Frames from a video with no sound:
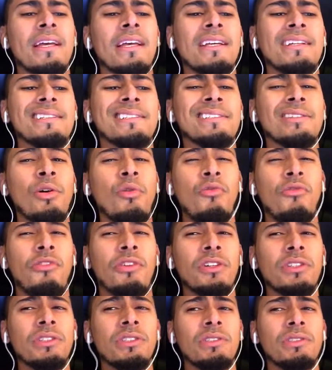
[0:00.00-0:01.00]

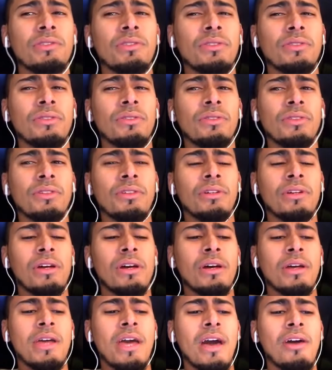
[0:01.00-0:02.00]
Sofas,
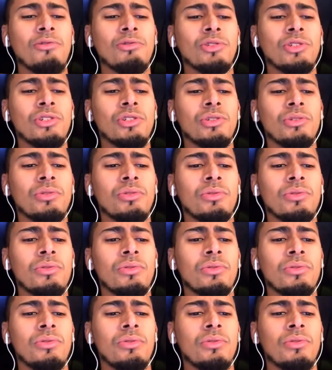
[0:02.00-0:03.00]
a couch.
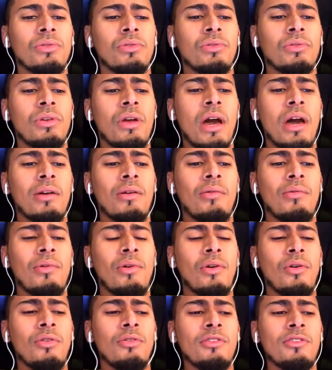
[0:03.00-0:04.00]
I don't
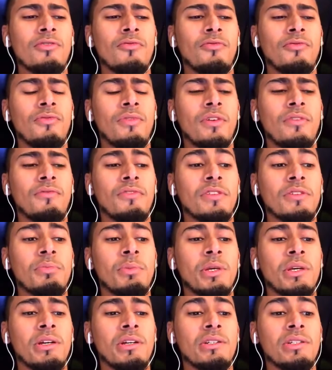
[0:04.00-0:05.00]
know if it's
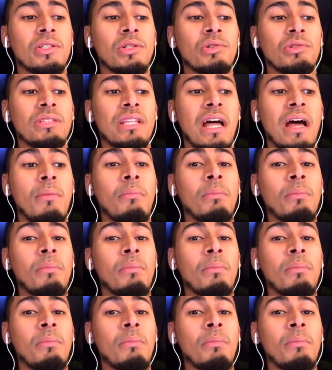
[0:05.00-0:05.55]
because there's not